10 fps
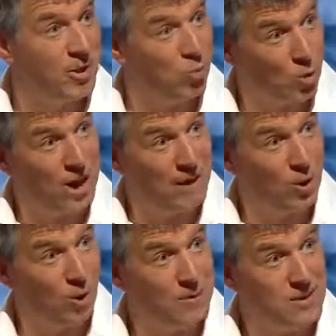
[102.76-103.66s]
a Royal
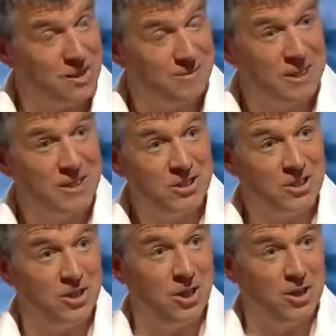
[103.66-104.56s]
Naval officer.
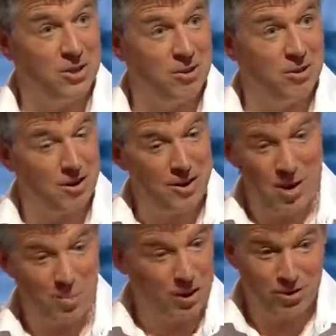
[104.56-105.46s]
So uh,
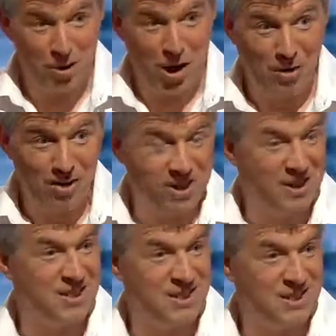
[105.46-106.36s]
I've been through a hurricane
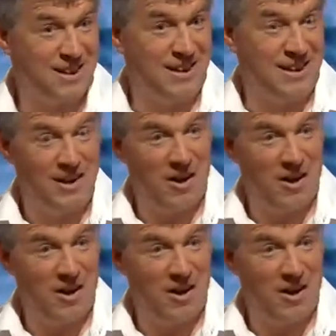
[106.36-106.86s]
at sea.